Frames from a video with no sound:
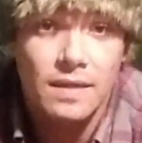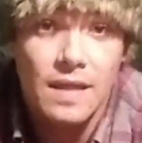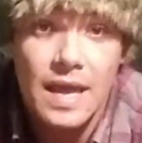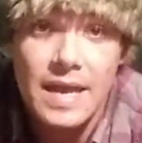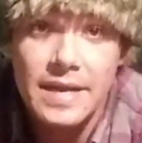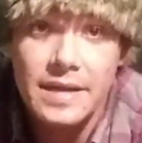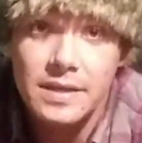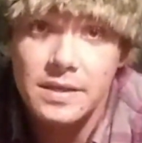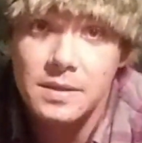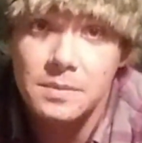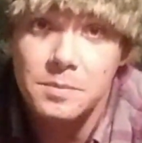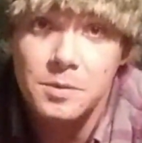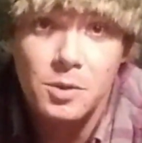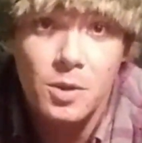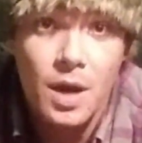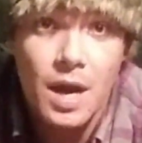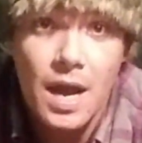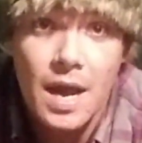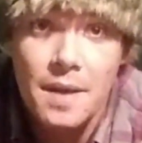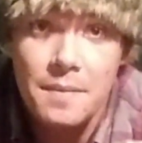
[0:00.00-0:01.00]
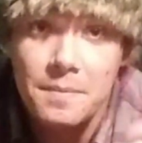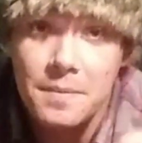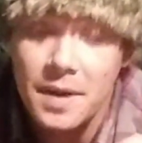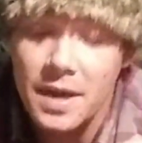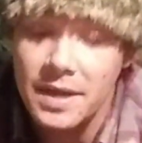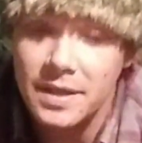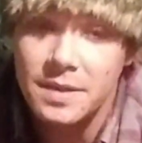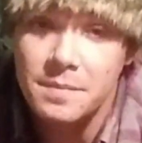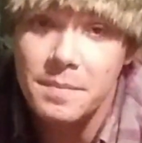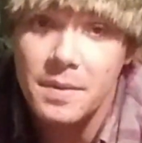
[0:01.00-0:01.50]
Like, subscribe,
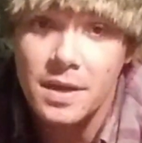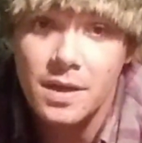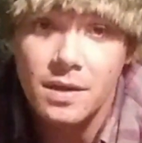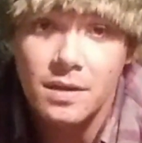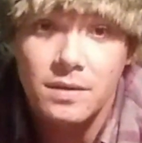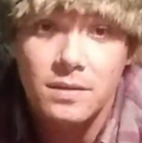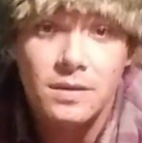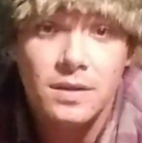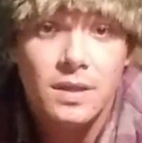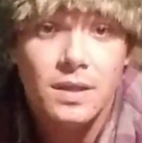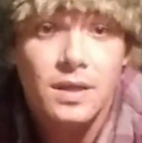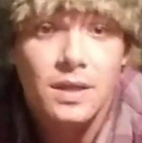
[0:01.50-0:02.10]
hit the bell,